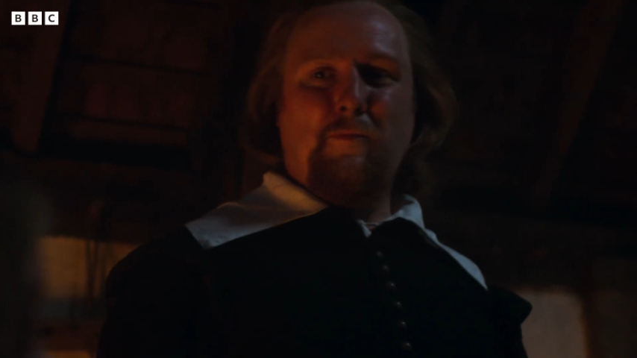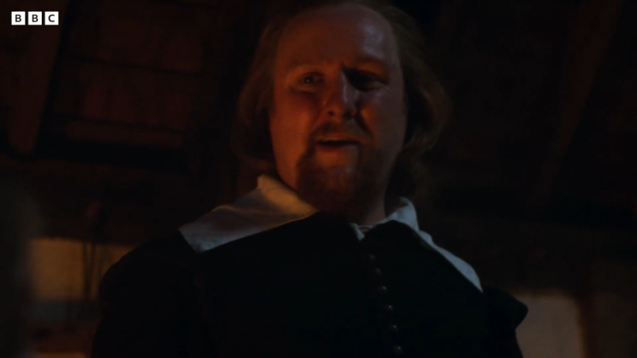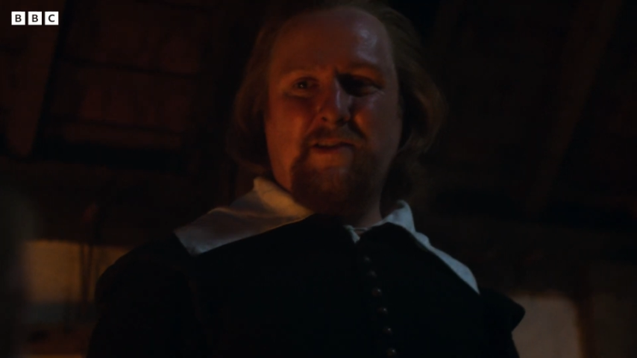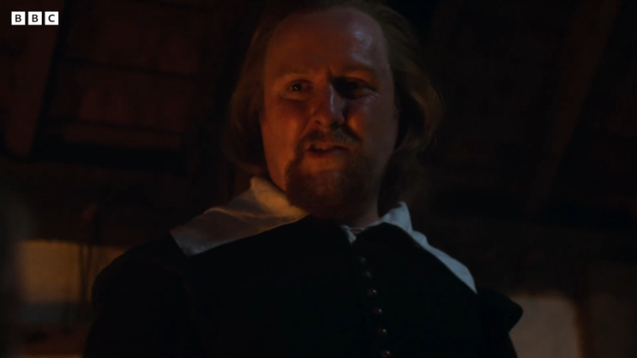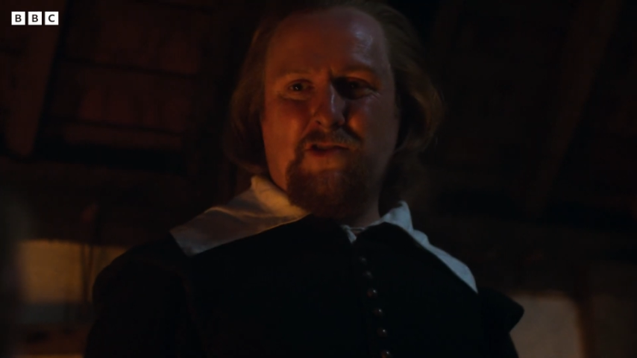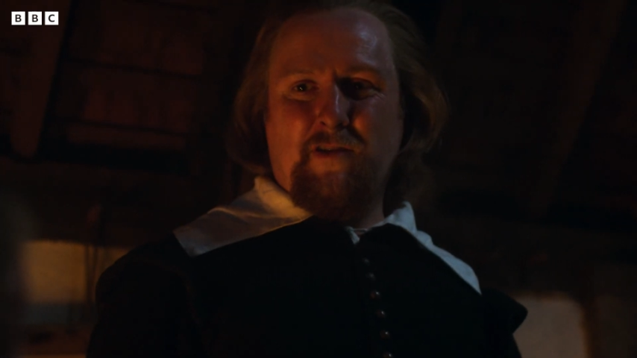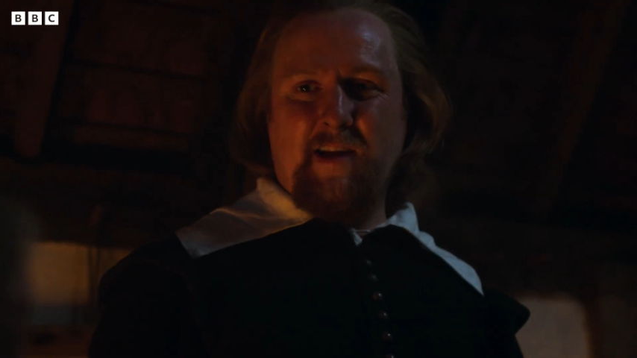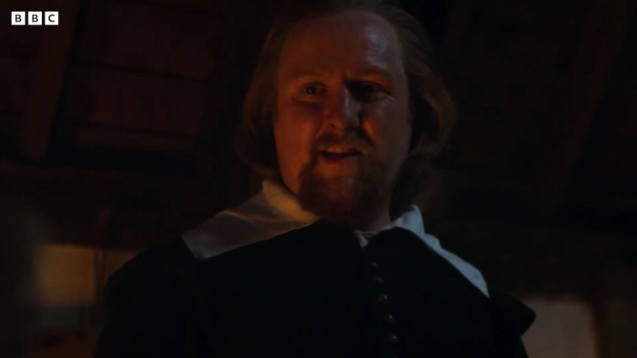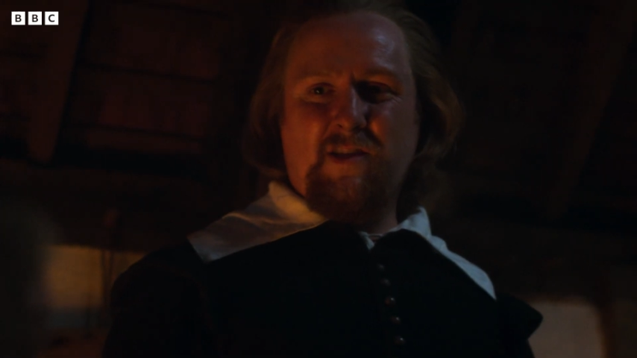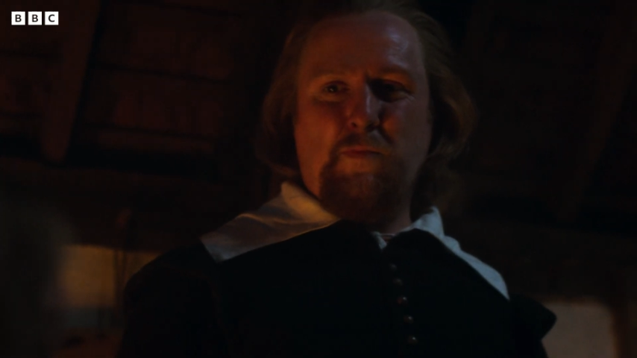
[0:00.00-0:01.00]
your
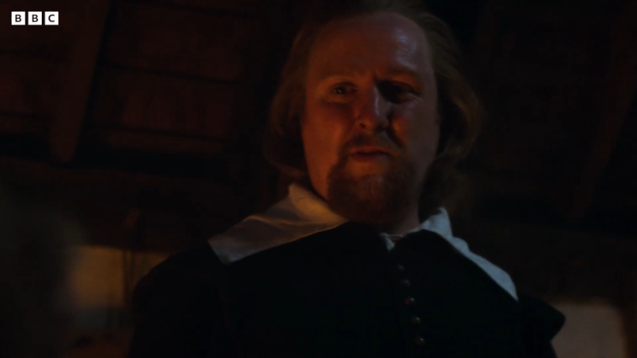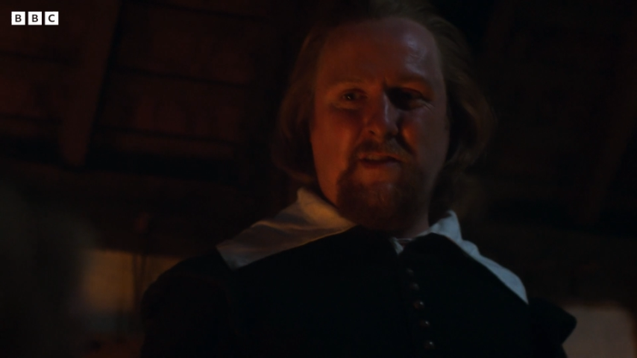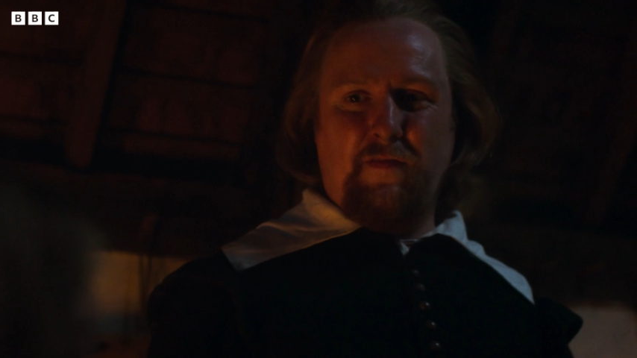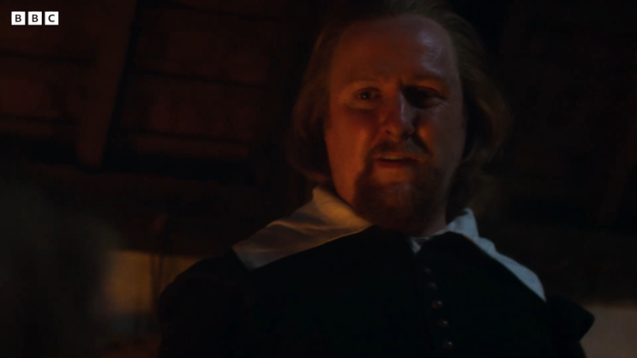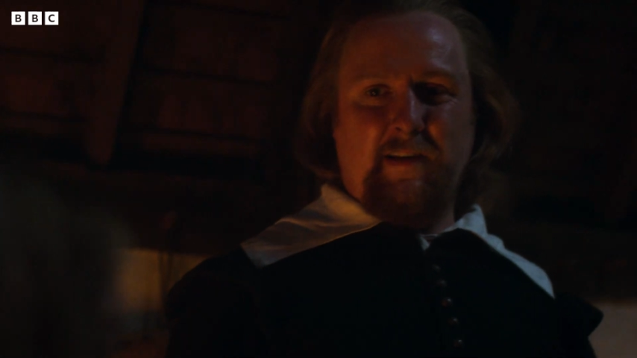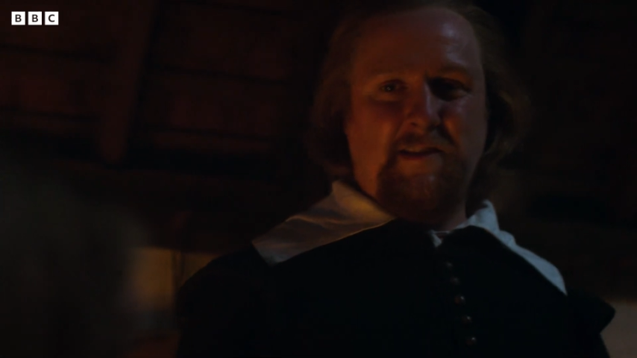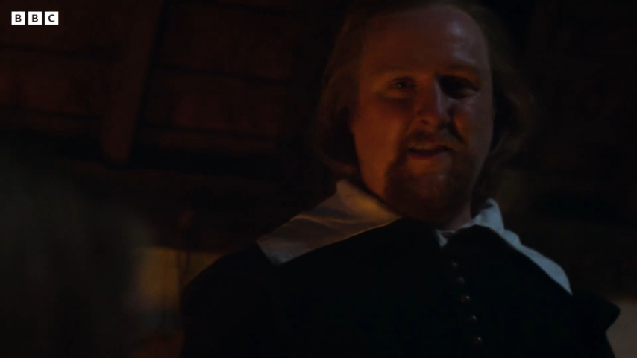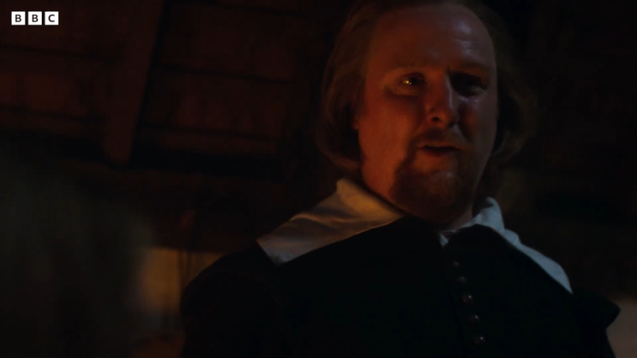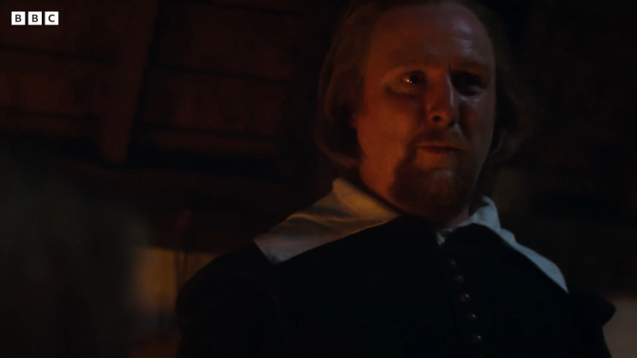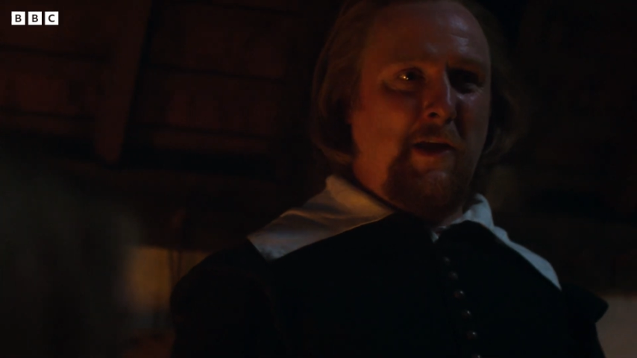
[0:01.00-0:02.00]
magistrate specifically
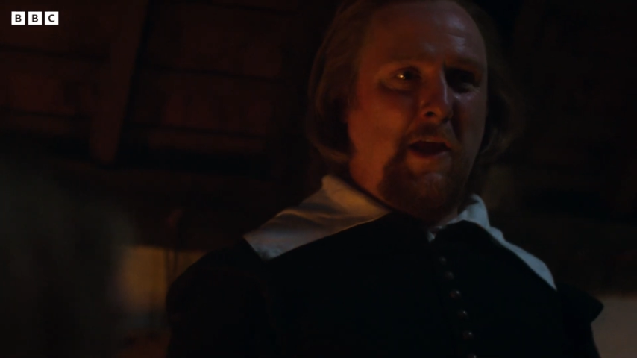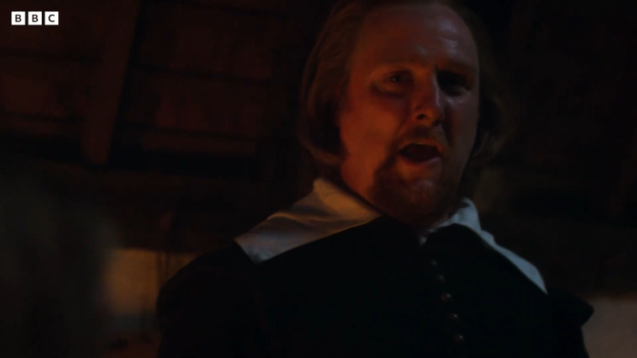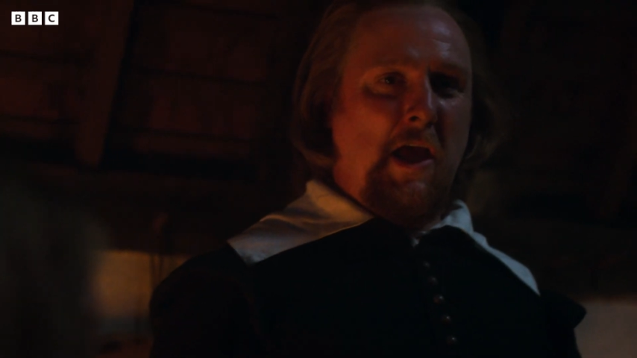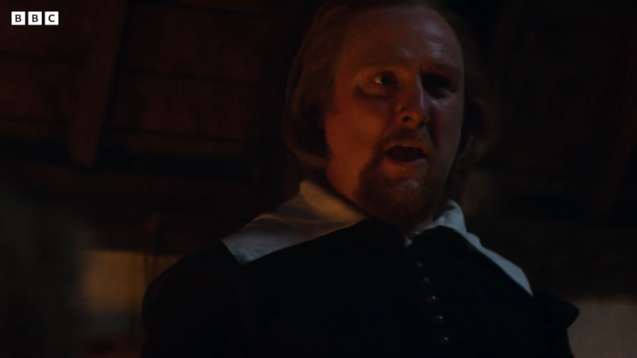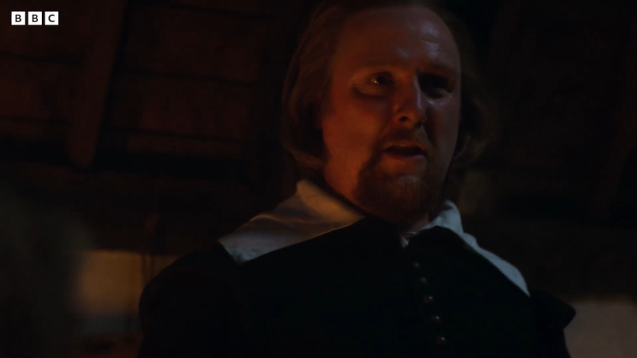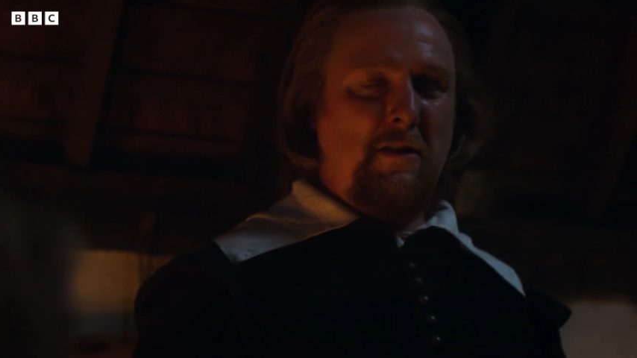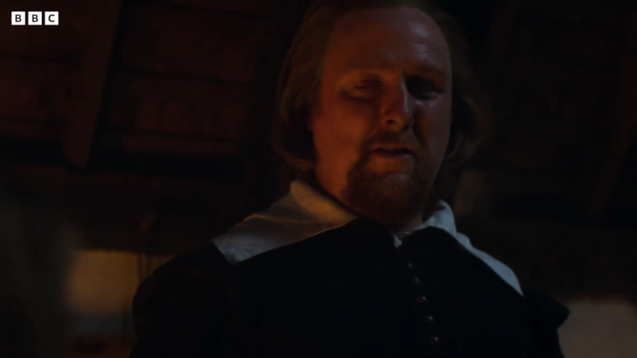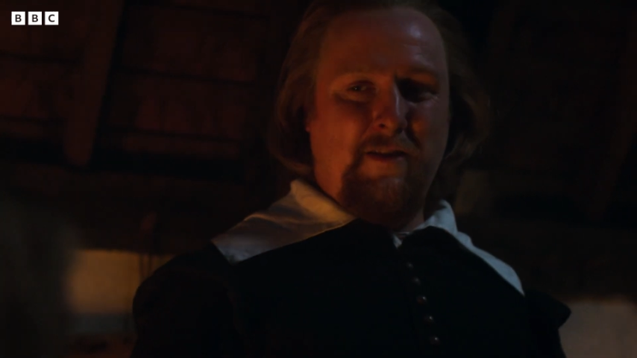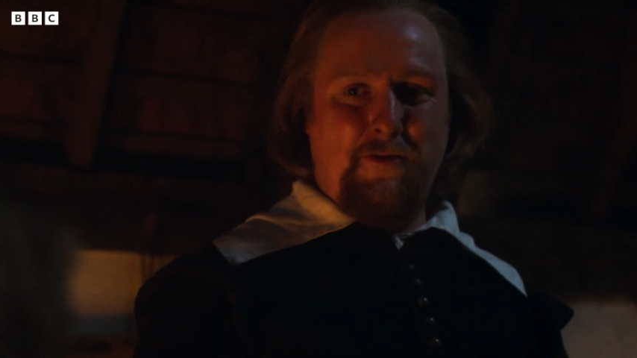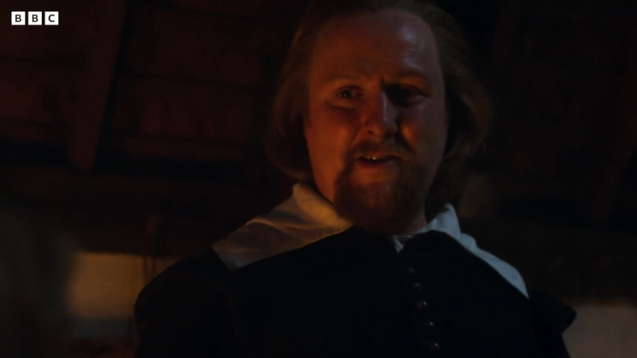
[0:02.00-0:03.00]
tell me
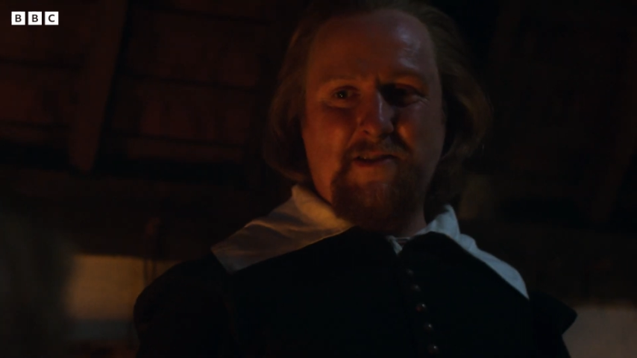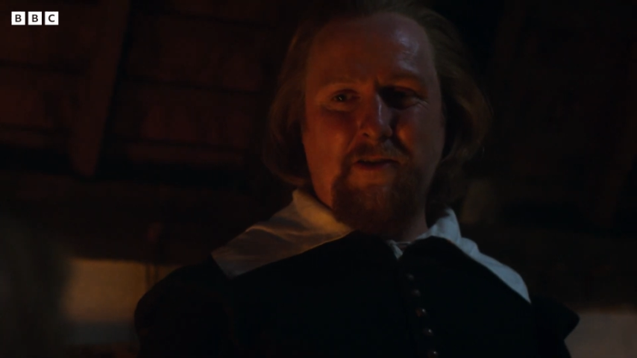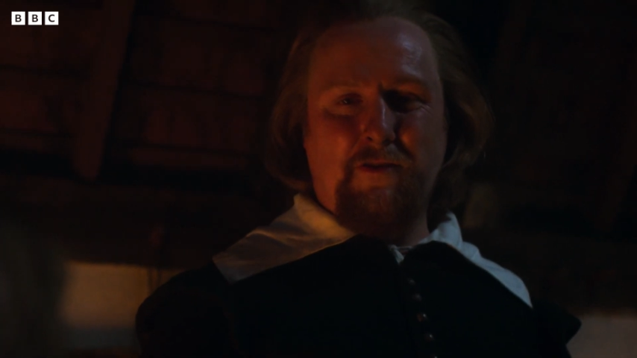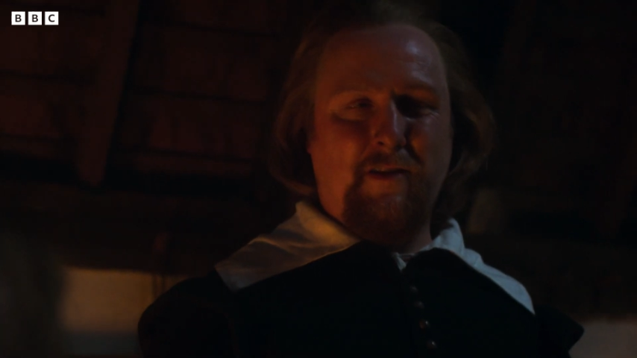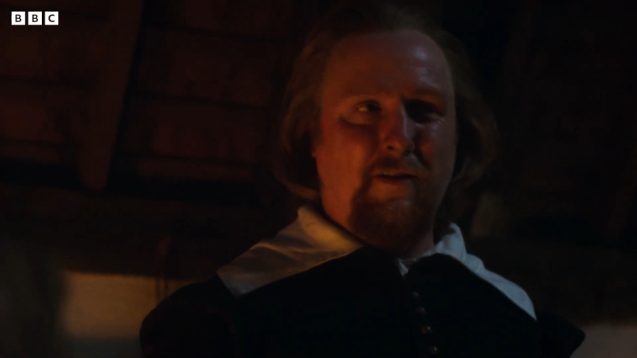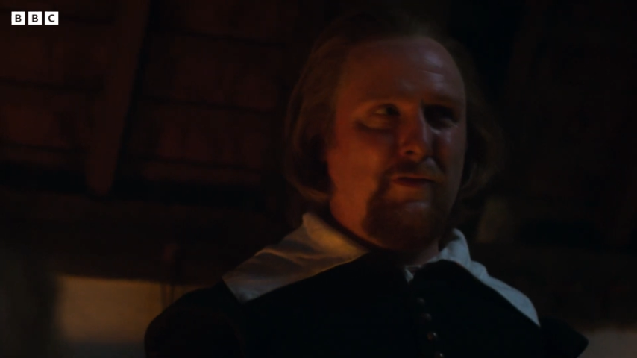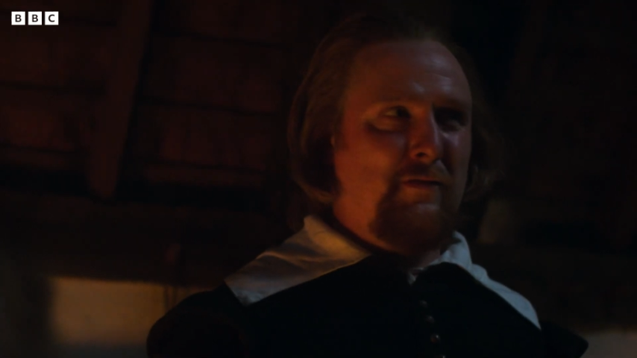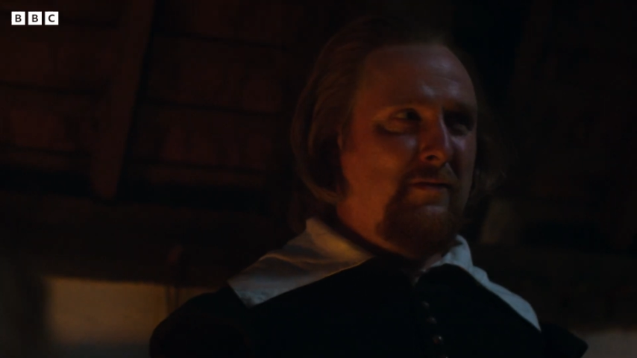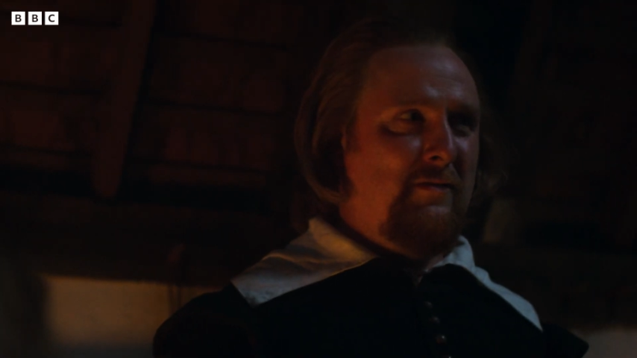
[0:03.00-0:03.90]
there is no coven?